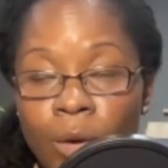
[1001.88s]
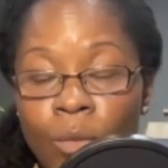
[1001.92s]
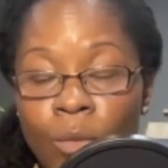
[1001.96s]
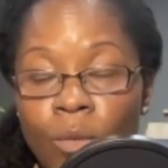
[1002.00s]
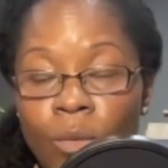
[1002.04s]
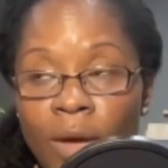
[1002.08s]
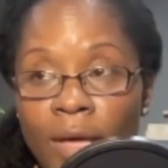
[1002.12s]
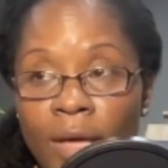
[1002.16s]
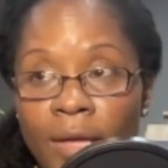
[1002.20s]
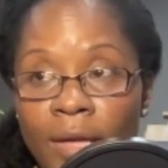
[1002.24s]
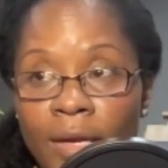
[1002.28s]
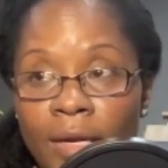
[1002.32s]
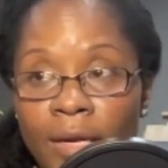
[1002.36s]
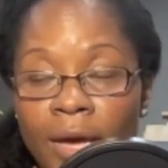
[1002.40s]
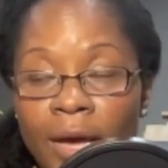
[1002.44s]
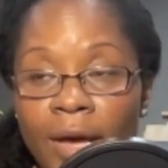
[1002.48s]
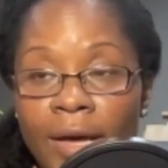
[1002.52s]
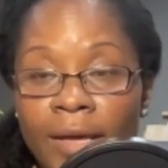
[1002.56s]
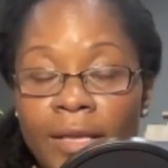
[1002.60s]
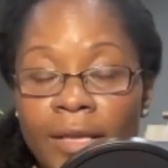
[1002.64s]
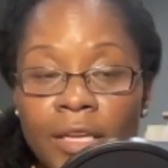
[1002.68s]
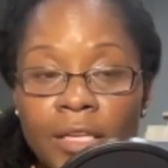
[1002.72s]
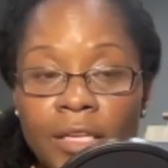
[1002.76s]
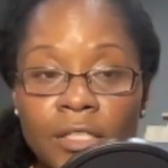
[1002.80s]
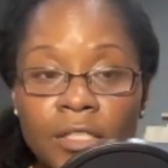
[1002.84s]
When
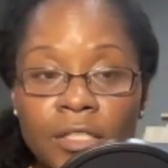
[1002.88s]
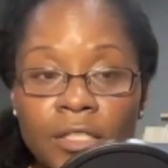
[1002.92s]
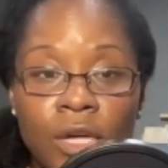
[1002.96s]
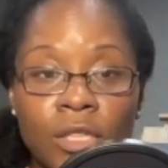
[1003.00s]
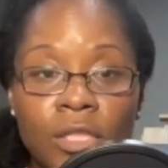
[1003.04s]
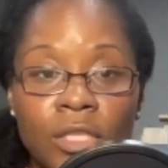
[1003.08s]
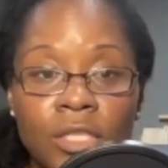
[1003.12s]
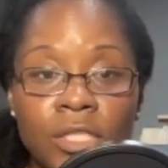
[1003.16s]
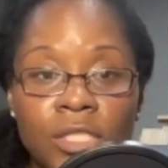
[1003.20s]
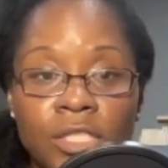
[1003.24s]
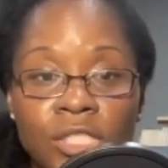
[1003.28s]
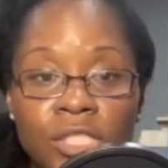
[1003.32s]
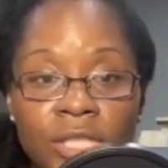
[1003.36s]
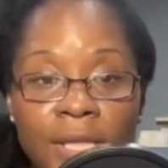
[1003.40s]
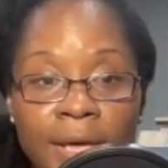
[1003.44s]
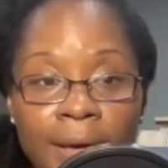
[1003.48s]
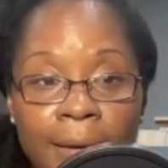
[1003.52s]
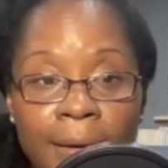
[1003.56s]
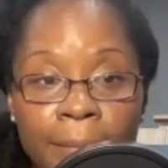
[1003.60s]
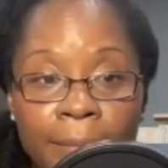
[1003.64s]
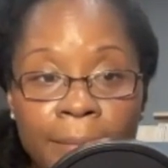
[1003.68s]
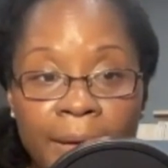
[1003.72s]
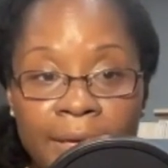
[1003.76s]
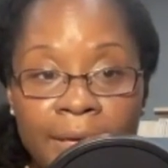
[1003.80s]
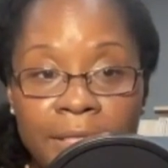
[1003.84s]
I acknowledged that
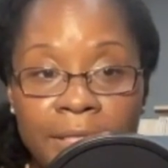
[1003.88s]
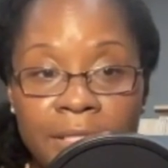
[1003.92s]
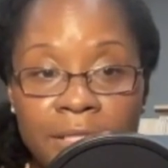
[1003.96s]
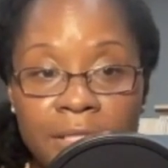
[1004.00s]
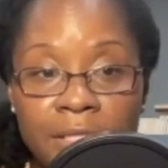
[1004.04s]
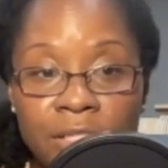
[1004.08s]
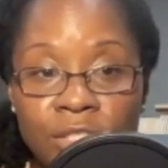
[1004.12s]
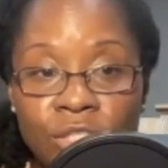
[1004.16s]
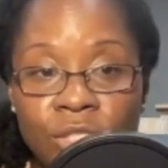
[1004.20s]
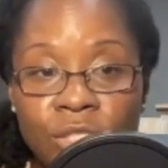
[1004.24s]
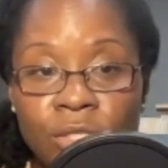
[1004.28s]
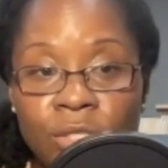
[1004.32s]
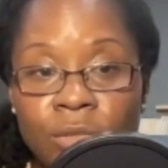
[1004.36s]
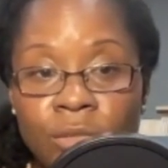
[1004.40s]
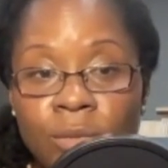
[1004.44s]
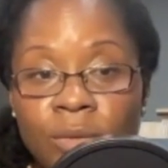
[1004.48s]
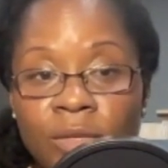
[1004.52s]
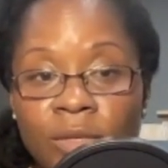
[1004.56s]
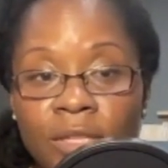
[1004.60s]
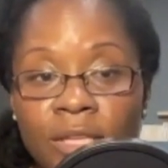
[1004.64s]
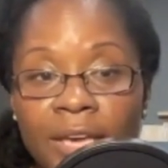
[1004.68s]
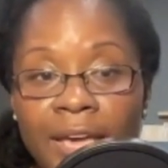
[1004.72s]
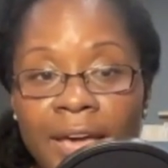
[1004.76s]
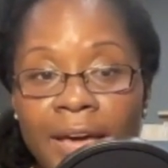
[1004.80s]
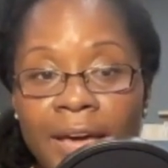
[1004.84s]
bad decisions were
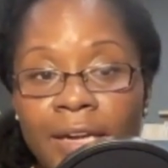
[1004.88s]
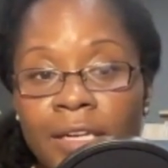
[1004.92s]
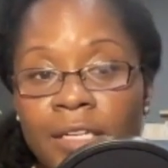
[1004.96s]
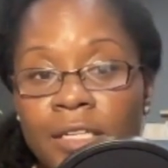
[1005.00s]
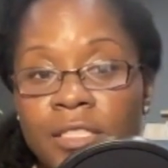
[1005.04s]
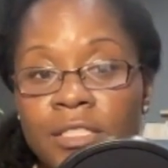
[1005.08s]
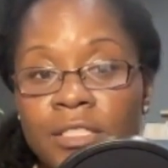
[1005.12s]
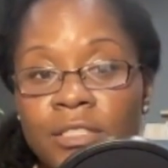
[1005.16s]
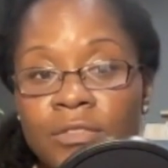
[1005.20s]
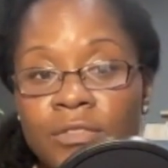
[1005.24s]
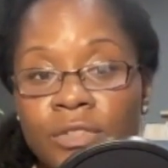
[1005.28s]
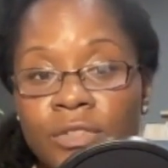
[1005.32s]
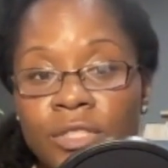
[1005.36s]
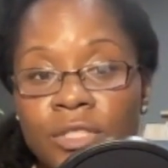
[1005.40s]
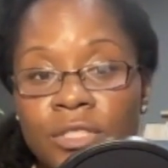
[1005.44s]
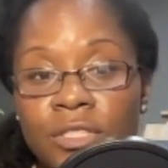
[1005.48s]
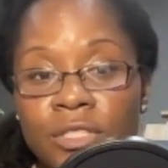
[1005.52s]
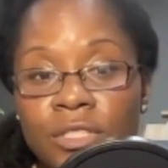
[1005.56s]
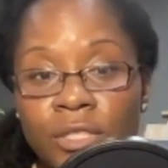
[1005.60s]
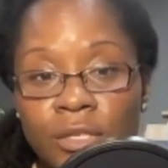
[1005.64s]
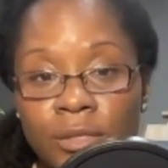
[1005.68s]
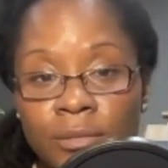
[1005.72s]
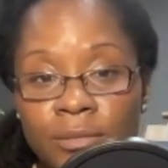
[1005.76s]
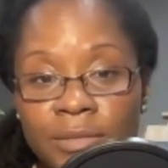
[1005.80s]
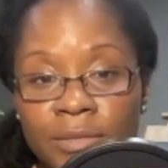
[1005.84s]
the catalyst for the
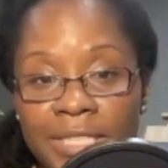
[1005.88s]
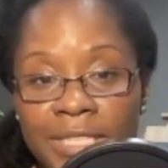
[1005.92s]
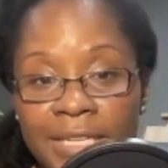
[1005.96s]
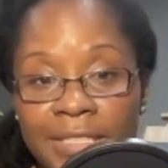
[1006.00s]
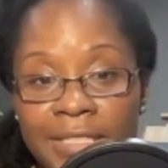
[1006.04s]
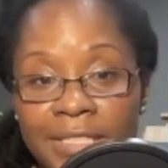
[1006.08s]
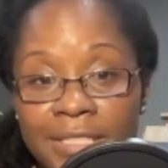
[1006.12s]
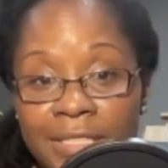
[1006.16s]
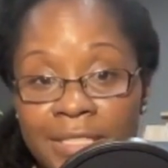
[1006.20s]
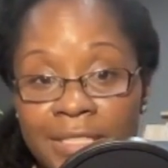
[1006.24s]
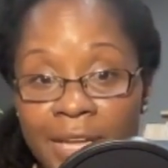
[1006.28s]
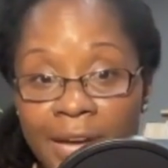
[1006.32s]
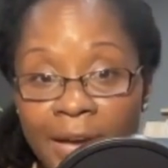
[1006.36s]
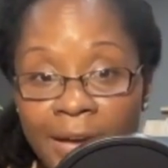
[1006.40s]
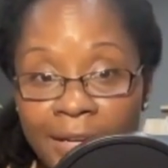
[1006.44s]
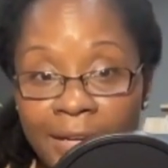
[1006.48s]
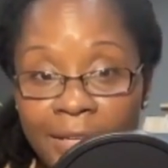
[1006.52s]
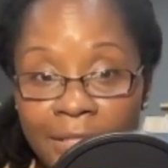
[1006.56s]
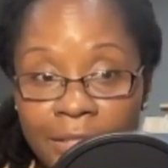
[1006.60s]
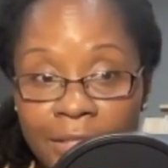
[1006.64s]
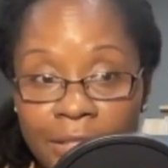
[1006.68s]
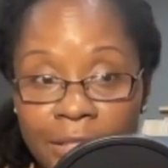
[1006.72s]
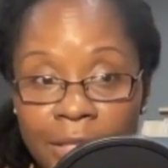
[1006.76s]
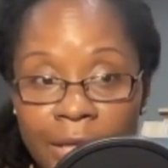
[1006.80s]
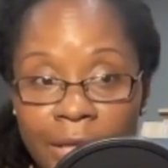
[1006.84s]
circumstances I
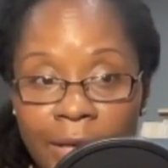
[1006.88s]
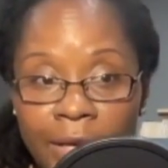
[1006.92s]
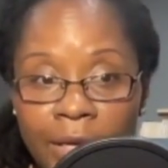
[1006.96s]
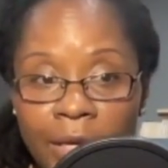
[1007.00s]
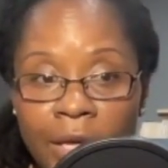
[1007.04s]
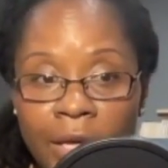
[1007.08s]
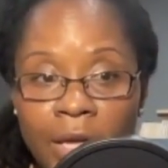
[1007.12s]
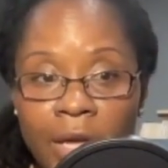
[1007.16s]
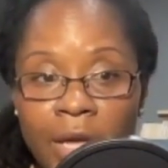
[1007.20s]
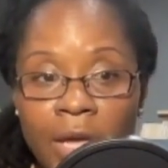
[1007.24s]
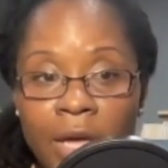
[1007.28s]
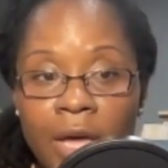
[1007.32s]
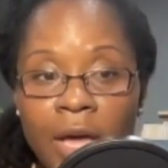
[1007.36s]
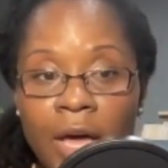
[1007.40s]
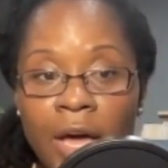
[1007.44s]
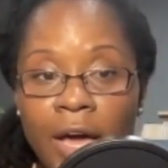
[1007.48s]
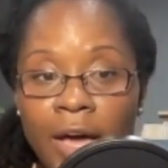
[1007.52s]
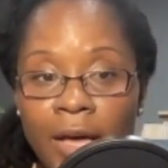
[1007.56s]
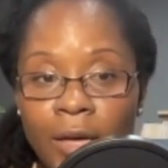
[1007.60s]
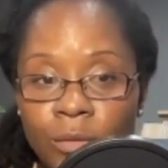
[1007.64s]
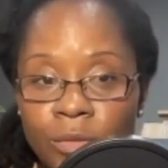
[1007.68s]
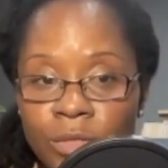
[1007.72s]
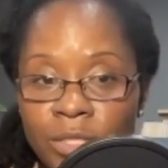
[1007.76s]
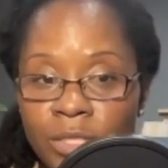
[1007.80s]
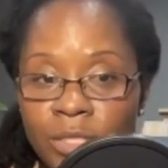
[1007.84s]
didn't like,
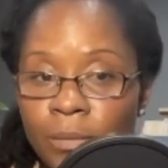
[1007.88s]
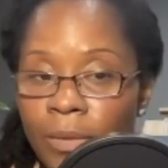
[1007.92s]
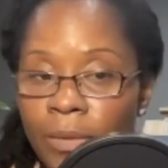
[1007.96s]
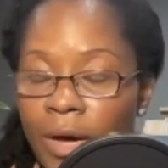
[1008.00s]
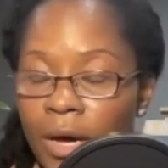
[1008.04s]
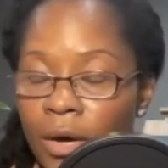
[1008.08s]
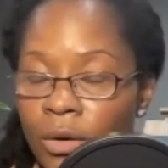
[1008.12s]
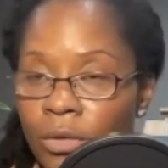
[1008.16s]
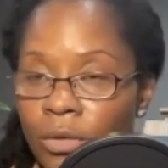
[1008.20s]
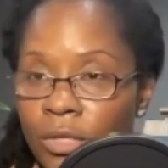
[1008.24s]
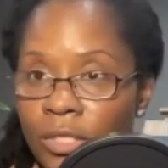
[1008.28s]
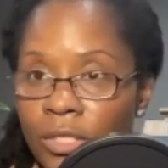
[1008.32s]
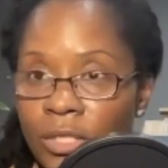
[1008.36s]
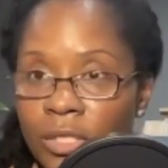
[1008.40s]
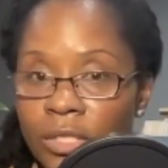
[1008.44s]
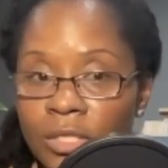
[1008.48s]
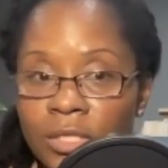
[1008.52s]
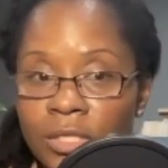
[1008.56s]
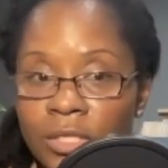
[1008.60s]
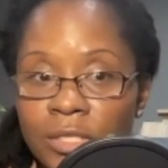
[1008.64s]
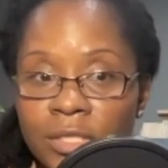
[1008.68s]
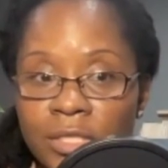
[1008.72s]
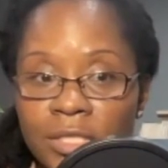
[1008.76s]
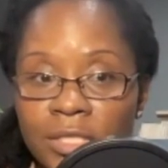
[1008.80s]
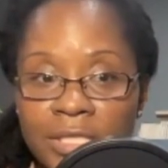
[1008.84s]
I was empowered
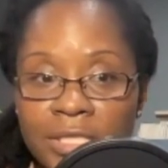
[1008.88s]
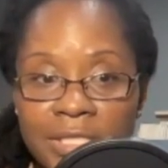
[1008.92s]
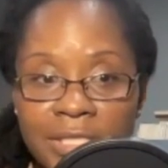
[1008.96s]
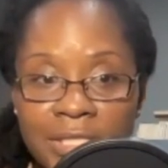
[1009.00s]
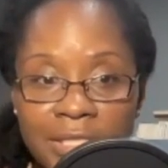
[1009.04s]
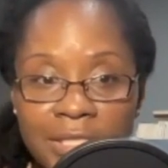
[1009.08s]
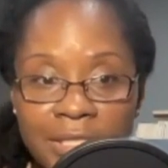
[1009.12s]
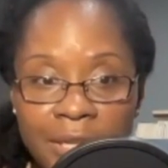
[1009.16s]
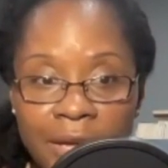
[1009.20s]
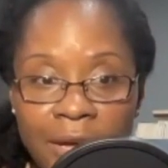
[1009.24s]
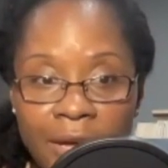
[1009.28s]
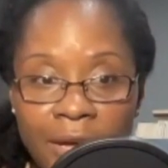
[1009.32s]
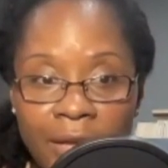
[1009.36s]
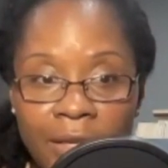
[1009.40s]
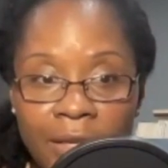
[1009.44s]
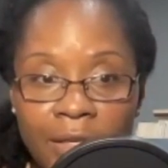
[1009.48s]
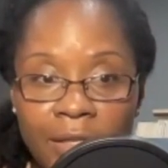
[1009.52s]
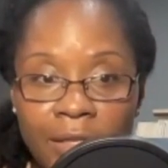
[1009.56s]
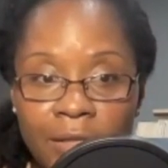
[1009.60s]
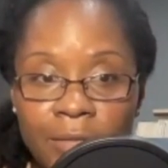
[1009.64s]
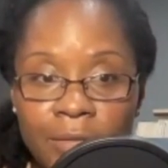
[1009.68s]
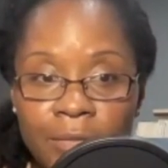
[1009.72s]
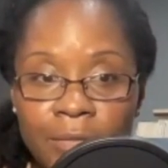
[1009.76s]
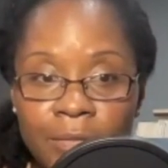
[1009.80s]
to decide